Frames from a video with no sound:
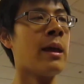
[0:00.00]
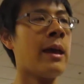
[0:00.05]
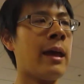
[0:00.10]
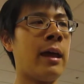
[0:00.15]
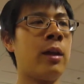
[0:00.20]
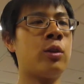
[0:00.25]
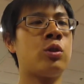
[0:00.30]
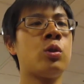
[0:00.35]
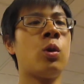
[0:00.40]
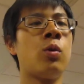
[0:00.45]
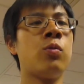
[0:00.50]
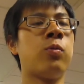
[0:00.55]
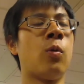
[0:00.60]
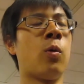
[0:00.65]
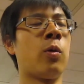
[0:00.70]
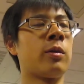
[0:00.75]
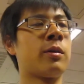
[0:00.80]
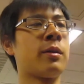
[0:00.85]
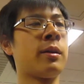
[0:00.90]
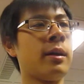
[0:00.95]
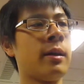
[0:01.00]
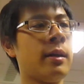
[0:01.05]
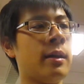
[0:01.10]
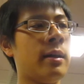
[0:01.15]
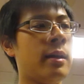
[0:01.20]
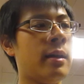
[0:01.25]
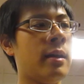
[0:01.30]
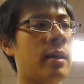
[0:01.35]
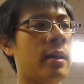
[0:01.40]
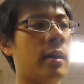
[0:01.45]
and so forth.
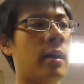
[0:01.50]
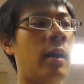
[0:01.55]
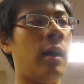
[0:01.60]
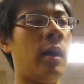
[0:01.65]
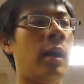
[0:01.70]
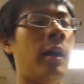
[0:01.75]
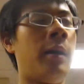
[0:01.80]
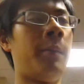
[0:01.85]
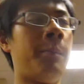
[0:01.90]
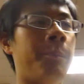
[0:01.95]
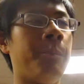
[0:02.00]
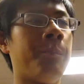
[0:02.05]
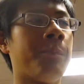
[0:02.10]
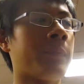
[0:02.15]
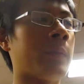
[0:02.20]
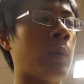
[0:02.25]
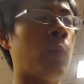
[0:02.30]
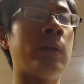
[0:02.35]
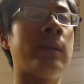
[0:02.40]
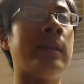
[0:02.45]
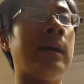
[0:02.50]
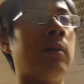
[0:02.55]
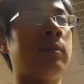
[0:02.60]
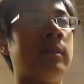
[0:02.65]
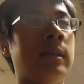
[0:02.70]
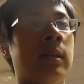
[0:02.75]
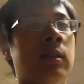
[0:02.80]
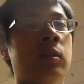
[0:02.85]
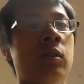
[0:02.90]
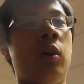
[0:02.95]
Um, without
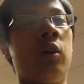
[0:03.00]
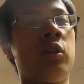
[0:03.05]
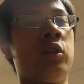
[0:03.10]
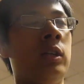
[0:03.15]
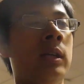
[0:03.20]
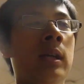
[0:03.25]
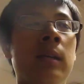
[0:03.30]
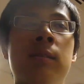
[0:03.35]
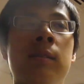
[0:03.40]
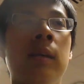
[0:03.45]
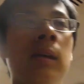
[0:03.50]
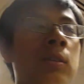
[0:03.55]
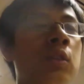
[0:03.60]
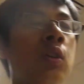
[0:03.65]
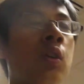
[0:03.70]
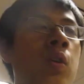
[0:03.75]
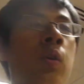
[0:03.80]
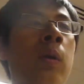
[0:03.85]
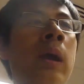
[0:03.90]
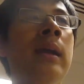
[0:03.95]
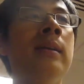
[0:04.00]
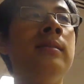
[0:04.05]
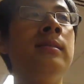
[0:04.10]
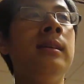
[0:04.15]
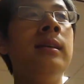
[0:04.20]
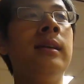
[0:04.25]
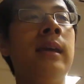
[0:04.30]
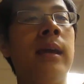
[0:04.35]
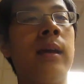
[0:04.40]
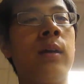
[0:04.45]
technology, it's it's
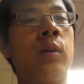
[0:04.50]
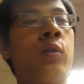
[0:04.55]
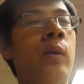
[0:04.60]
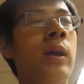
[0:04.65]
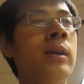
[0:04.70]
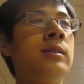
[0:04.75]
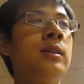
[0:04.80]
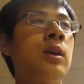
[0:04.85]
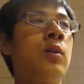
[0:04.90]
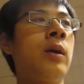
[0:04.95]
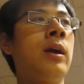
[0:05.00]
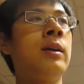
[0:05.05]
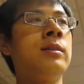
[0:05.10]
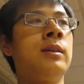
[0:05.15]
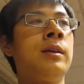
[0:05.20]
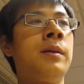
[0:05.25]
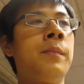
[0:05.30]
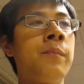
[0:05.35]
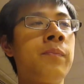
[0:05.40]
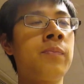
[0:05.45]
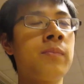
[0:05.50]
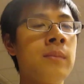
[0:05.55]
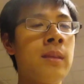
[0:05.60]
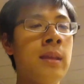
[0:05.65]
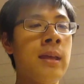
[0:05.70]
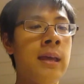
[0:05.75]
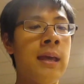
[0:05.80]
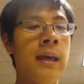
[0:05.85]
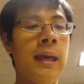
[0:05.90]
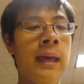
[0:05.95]
crazy, crazy, crazy.
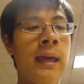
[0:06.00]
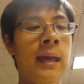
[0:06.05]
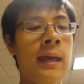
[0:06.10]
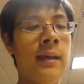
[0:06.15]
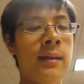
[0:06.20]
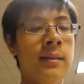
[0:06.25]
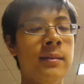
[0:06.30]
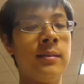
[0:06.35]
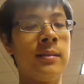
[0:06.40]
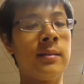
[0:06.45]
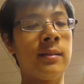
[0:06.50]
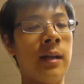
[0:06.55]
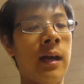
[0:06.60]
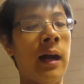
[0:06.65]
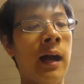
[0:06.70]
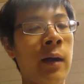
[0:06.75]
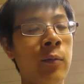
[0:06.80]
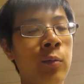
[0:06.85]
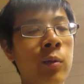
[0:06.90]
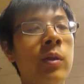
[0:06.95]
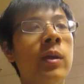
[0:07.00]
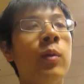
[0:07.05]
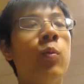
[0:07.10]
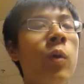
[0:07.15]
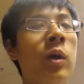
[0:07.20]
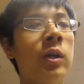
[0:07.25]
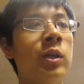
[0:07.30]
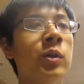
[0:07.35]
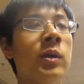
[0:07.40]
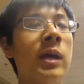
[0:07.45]
And I really
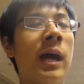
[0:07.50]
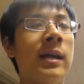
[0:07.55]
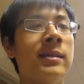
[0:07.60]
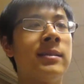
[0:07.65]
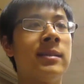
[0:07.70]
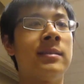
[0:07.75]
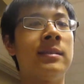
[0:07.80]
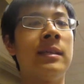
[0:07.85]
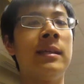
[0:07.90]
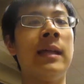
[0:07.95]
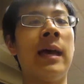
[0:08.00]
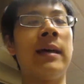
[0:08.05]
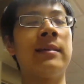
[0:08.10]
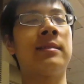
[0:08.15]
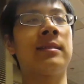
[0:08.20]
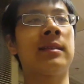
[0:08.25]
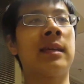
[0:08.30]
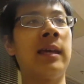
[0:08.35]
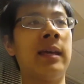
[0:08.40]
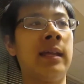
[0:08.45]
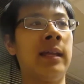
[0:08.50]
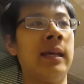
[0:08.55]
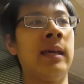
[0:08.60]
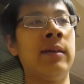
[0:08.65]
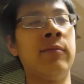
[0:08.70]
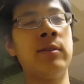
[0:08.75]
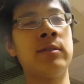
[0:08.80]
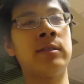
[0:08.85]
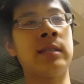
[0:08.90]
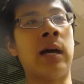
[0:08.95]
want you guys to see that skit
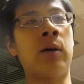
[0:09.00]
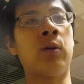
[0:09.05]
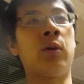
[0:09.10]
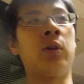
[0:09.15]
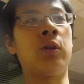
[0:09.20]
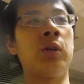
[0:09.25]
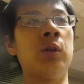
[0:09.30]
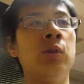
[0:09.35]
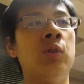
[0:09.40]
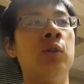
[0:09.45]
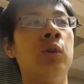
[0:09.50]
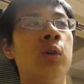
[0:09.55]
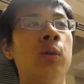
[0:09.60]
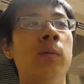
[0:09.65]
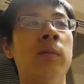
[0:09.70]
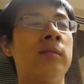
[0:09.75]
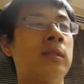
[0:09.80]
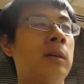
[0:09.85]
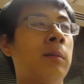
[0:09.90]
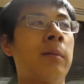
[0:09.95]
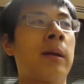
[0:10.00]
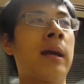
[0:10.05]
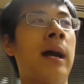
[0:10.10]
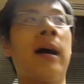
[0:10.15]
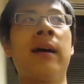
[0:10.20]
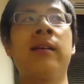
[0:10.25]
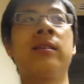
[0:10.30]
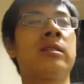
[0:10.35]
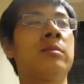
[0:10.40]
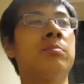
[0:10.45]
if it's out on YouTube. If some
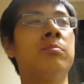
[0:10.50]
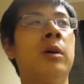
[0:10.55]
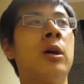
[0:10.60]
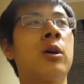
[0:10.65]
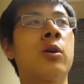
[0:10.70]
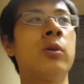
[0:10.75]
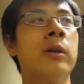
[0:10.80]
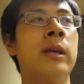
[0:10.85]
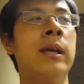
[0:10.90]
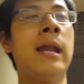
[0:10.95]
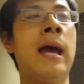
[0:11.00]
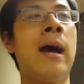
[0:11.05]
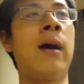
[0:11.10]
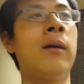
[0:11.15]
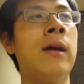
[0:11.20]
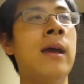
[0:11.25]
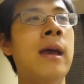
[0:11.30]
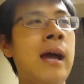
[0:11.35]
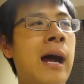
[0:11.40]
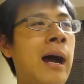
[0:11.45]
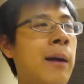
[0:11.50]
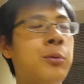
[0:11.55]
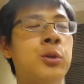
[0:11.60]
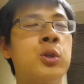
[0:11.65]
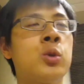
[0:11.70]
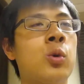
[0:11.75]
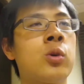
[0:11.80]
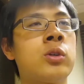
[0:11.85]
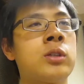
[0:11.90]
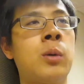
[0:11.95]
guy smuggled it out, I'm
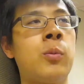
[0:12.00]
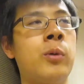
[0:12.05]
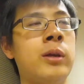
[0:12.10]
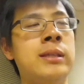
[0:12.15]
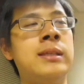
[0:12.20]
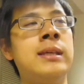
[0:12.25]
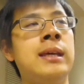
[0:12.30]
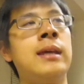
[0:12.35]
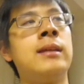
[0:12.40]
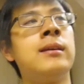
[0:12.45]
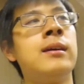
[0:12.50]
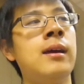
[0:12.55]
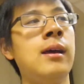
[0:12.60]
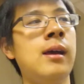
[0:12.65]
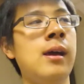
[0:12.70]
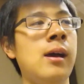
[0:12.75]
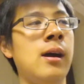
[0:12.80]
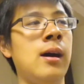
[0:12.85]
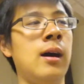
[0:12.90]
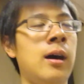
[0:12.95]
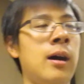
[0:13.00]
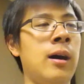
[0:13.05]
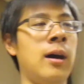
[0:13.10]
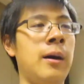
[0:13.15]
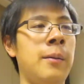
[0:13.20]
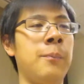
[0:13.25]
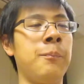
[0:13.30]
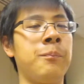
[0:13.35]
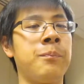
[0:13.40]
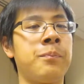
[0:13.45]
sure someone did.
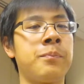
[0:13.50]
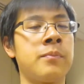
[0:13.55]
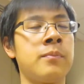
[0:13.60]
Um,